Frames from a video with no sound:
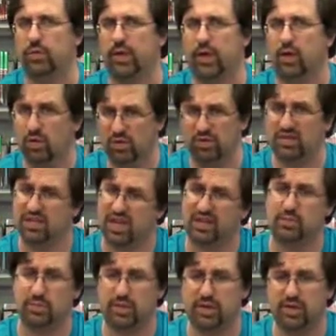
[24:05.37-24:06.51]
be like, "Oh, this is
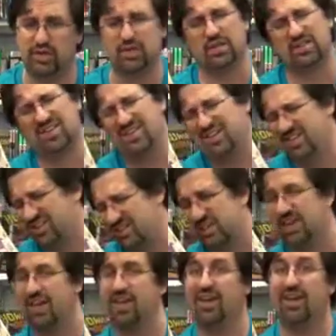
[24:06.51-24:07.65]
actually pretty good." And then,
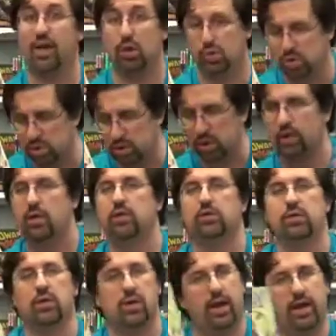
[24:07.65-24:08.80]
yeah.
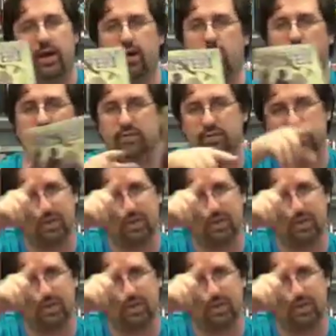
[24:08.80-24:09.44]
So I don't know. It's